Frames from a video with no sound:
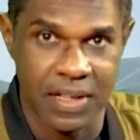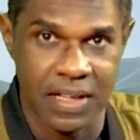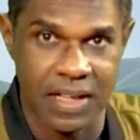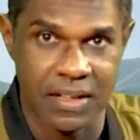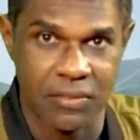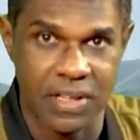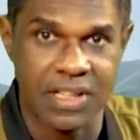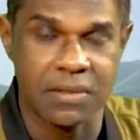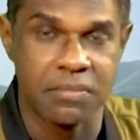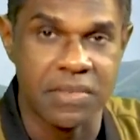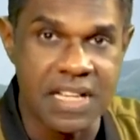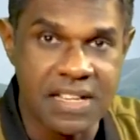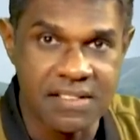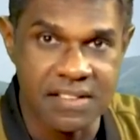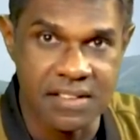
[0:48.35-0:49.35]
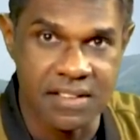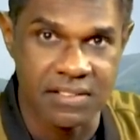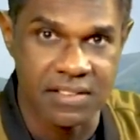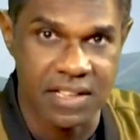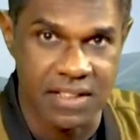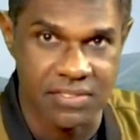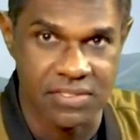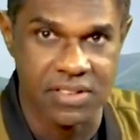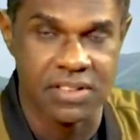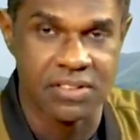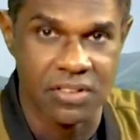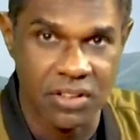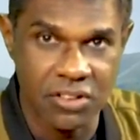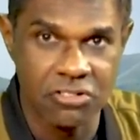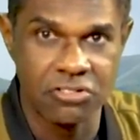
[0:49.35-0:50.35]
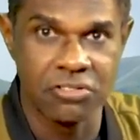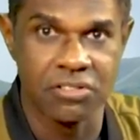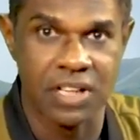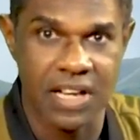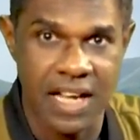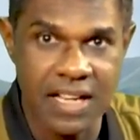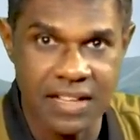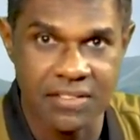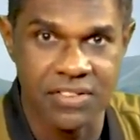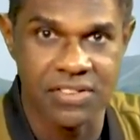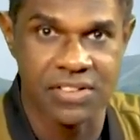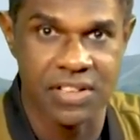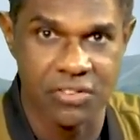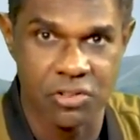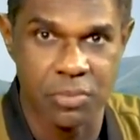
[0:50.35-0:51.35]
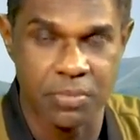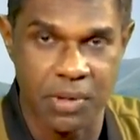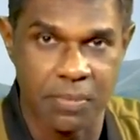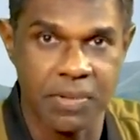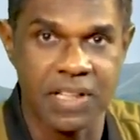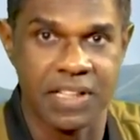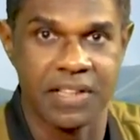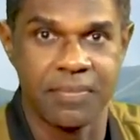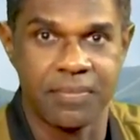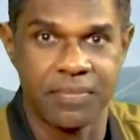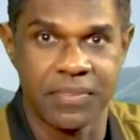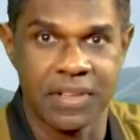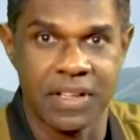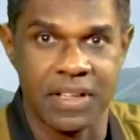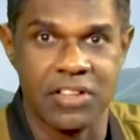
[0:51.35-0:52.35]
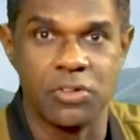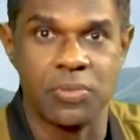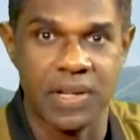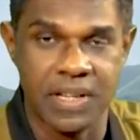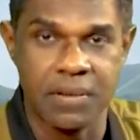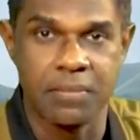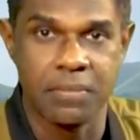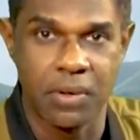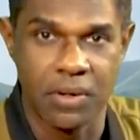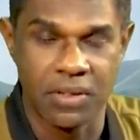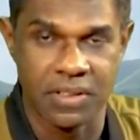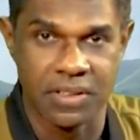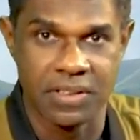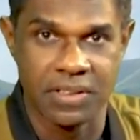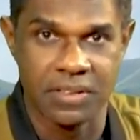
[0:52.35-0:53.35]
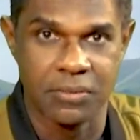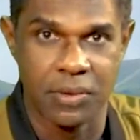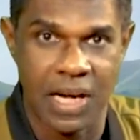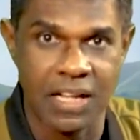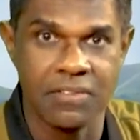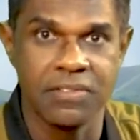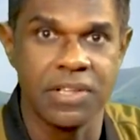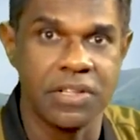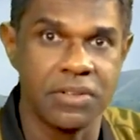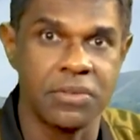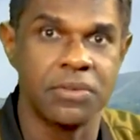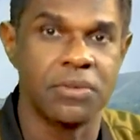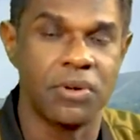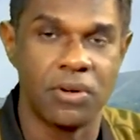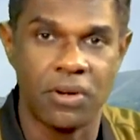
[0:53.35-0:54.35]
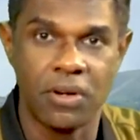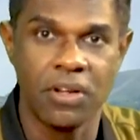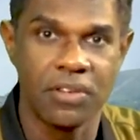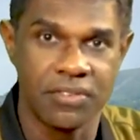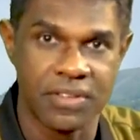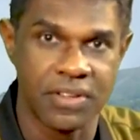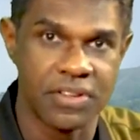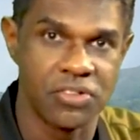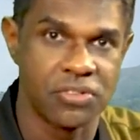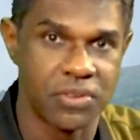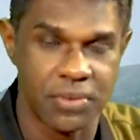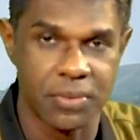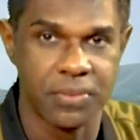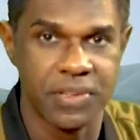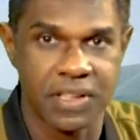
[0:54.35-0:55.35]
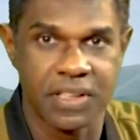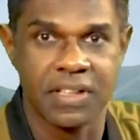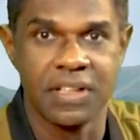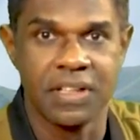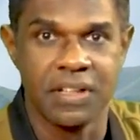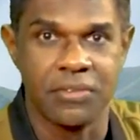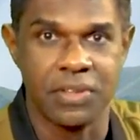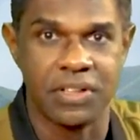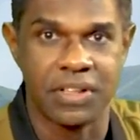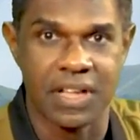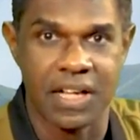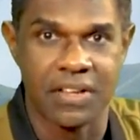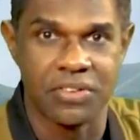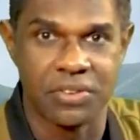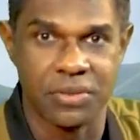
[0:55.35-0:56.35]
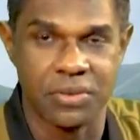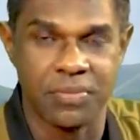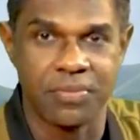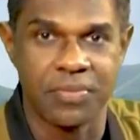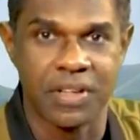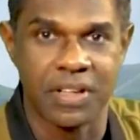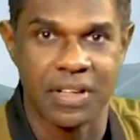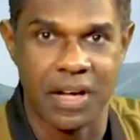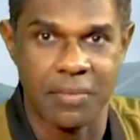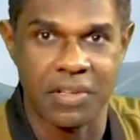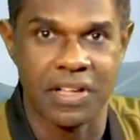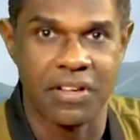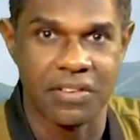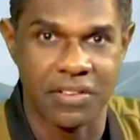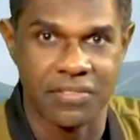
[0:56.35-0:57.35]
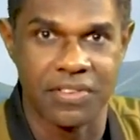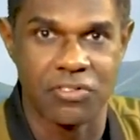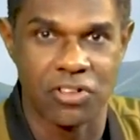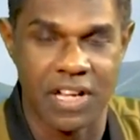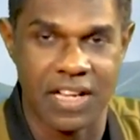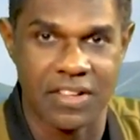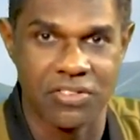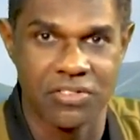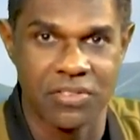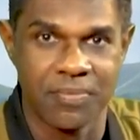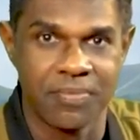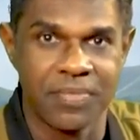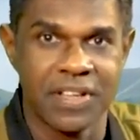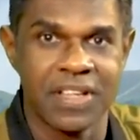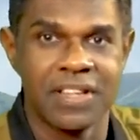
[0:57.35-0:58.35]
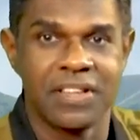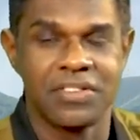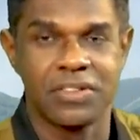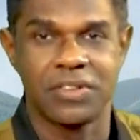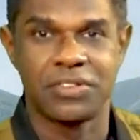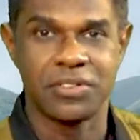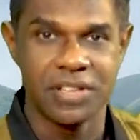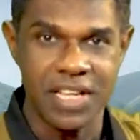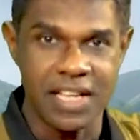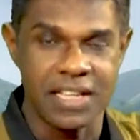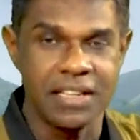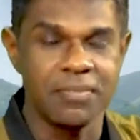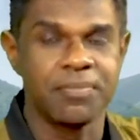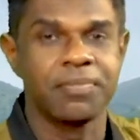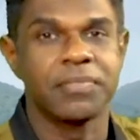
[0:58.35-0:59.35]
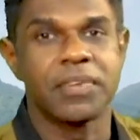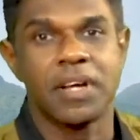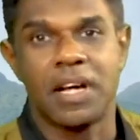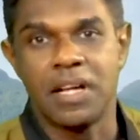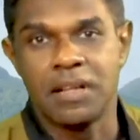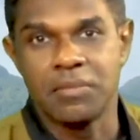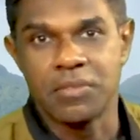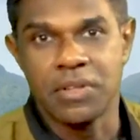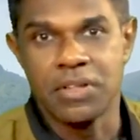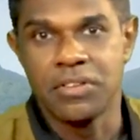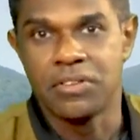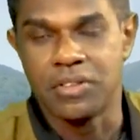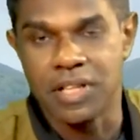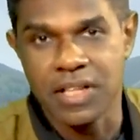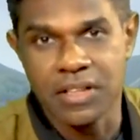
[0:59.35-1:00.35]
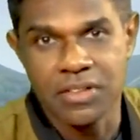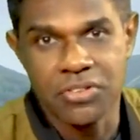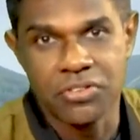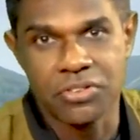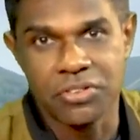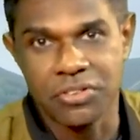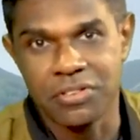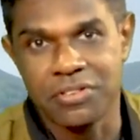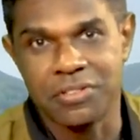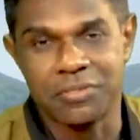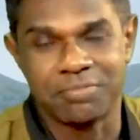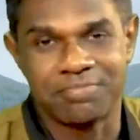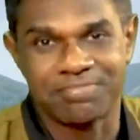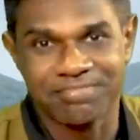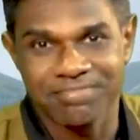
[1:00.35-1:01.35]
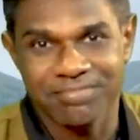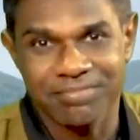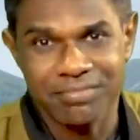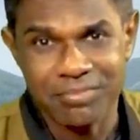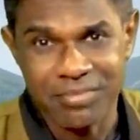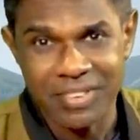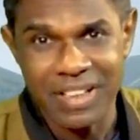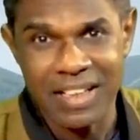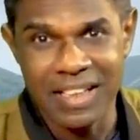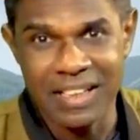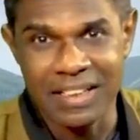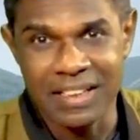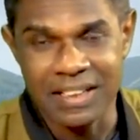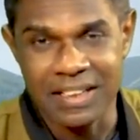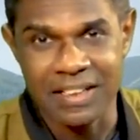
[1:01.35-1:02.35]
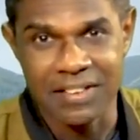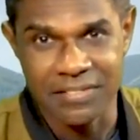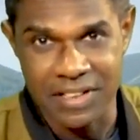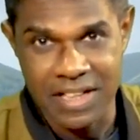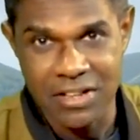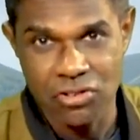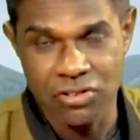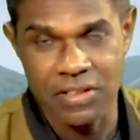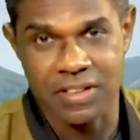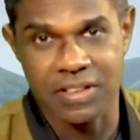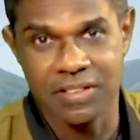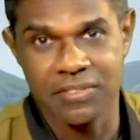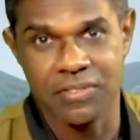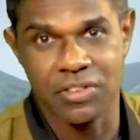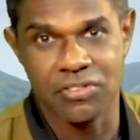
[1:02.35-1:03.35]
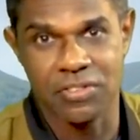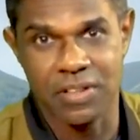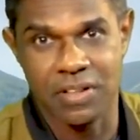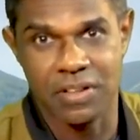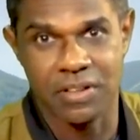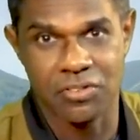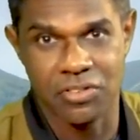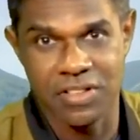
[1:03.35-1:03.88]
and what it means in our lives in order to align ourselves properly is very important while we do all of the rest of the work with regards to coming out of a challenge. So today, I'm going to take you through a revelation which the Lord